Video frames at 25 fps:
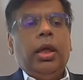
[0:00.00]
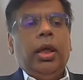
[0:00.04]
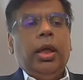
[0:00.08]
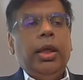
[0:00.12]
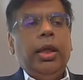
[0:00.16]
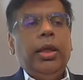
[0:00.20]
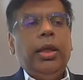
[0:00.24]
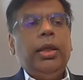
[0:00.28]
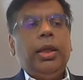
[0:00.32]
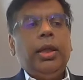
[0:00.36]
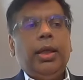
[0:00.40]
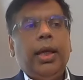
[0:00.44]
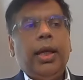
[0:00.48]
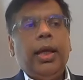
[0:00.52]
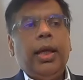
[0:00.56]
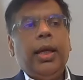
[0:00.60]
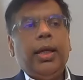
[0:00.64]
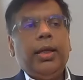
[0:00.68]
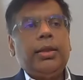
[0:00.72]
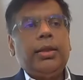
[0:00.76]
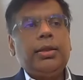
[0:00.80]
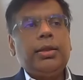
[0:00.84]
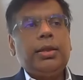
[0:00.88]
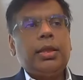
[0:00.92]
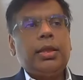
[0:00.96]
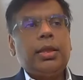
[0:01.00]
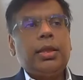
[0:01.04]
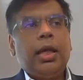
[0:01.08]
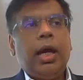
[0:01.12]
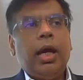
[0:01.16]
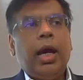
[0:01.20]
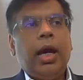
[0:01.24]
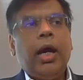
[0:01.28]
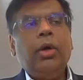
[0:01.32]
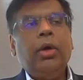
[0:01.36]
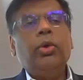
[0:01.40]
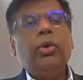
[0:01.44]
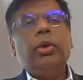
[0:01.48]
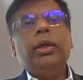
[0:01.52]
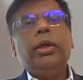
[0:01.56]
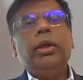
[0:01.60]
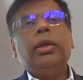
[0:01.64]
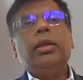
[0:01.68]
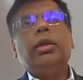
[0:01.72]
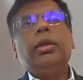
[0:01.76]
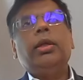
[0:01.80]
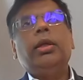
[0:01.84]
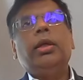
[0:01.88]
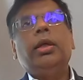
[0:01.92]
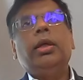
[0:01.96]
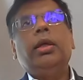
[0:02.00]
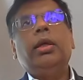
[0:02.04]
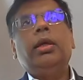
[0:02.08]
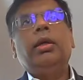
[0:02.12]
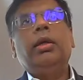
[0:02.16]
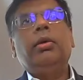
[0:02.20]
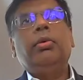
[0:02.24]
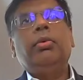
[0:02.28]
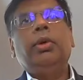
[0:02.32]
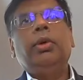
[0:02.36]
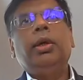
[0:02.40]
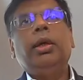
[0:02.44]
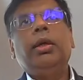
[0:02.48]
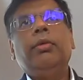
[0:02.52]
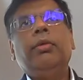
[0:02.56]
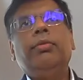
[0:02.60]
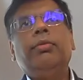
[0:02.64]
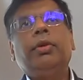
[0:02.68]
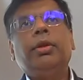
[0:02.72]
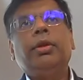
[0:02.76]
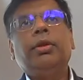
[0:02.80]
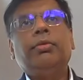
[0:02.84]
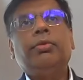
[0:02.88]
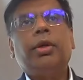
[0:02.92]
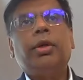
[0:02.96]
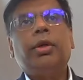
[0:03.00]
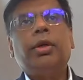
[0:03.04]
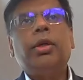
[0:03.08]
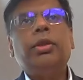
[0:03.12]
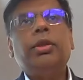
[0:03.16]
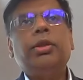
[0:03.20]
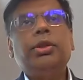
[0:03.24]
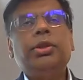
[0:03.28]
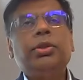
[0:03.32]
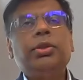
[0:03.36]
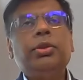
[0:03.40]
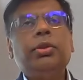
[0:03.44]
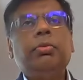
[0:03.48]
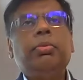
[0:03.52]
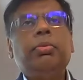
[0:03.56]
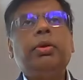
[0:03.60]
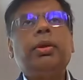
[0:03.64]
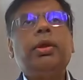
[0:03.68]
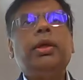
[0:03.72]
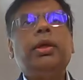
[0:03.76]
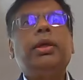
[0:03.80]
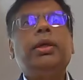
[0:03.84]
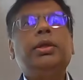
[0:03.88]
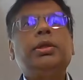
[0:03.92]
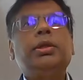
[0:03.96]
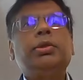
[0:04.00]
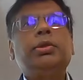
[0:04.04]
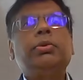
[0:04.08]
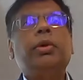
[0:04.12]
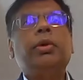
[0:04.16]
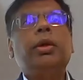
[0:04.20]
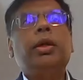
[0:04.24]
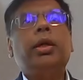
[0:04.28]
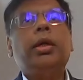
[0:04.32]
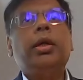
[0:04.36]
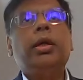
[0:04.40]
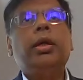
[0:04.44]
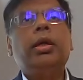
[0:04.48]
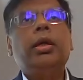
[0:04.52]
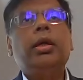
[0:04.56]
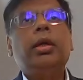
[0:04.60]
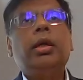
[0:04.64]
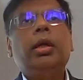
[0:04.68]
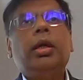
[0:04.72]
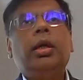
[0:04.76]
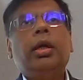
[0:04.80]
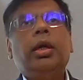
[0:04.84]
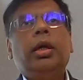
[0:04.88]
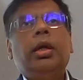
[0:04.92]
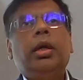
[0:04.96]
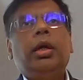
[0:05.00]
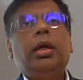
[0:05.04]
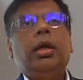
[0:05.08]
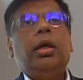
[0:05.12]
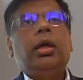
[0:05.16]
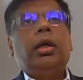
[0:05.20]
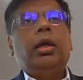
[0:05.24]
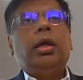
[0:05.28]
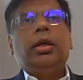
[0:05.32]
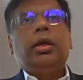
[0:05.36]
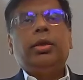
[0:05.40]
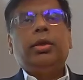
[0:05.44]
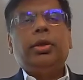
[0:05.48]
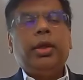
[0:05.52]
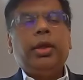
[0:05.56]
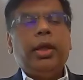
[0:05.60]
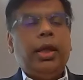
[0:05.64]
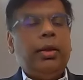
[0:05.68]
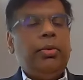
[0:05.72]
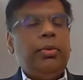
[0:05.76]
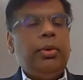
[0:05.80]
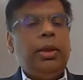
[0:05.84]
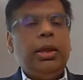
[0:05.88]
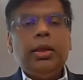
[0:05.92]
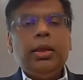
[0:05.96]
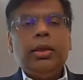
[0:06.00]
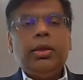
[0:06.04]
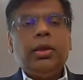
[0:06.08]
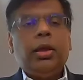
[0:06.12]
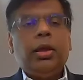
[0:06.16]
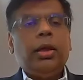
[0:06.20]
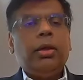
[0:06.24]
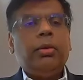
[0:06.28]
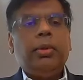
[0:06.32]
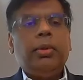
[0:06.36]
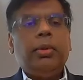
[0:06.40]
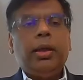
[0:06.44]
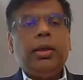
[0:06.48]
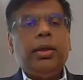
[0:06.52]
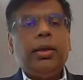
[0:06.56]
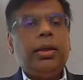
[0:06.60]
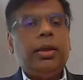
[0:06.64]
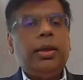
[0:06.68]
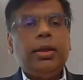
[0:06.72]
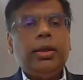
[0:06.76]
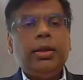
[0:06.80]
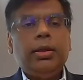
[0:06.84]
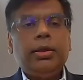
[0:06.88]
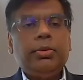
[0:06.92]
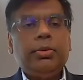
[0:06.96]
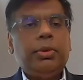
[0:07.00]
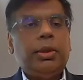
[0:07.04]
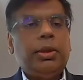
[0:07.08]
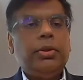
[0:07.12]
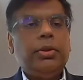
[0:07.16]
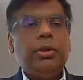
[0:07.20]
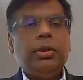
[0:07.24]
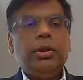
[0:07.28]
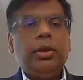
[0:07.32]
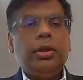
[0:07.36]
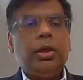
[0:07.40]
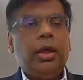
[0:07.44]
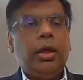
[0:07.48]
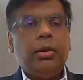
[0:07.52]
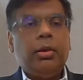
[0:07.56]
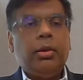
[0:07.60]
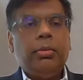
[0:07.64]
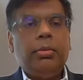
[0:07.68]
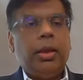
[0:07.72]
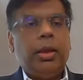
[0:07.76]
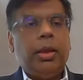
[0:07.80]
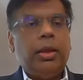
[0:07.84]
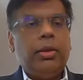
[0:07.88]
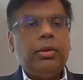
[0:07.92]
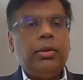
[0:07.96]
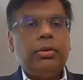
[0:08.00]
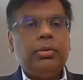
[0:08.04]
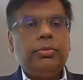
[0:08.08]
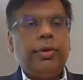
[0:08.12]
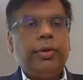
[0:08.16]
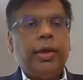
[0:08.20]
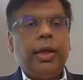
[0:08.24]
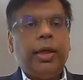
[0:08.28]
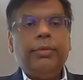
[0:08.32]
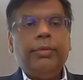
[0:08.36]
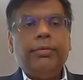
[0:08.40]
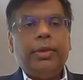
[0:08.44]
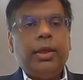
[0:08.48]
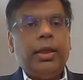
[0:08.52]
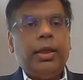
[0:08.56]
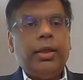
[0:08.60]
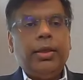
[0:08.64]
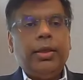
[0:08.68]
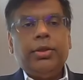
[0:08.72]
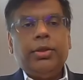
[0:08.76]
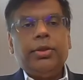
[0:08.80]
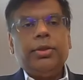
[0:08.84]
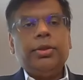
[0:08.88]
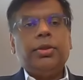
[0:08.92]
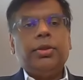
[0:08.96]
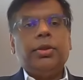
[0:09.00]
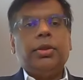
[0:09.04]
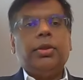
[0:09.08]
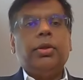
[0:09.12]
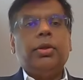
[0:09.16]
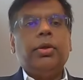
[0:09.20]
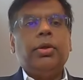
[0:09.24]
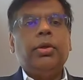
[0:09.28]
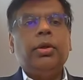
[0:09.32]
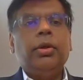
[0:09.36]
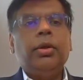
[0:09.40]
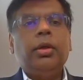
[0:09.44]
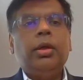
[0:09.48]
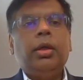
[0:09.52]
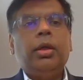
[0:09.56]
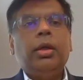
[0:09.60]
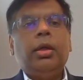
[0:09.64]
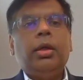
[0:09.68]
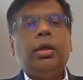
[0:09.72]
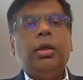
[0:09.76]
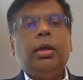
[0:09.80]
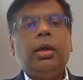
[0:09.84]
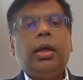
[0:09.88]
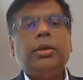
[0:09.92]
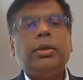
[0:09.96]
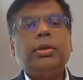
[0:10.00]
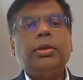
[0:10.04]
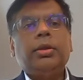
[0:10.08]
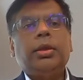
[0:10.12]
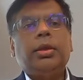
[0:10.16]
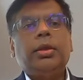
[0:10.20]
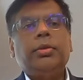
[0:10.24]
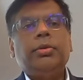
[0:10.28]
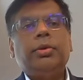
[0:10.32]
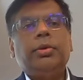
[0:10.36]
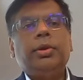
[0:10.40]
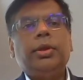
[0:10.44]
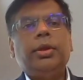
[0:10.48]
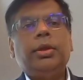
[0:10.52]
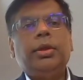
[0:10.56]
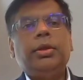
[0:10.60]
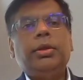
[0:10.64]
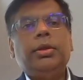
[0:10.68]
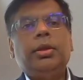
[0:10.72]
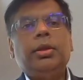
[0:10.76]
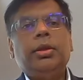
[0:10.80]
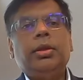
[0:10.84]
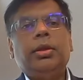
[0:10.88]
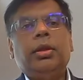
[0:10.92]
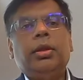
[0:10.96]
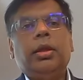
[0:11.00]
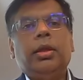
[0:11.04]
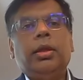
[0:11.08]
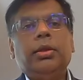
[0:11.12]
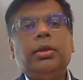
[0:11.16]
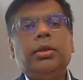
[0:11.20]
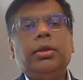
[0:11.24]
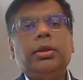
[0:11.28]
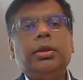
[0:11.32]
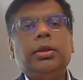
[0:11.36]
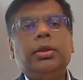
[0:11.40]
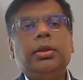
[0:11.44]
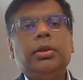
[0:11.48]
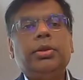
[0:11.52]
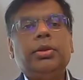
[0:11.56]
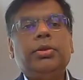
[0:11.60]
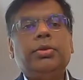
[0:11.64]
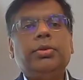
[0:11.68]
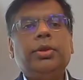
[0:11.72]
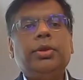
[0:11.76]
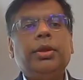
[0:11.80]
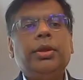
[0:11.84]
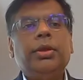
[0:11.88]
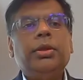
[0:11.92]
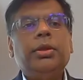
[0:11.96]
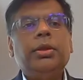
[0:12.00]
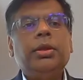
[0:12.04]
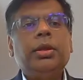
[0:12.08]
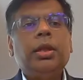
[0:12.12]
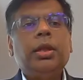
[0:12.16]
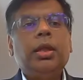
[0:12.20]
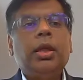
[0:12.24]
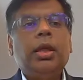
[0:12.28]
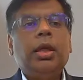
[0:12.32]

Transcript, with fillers: indicates how quickly we have converged to a place where today we can talk about things we couldn't talk about five, ten years ago as countries and as industries.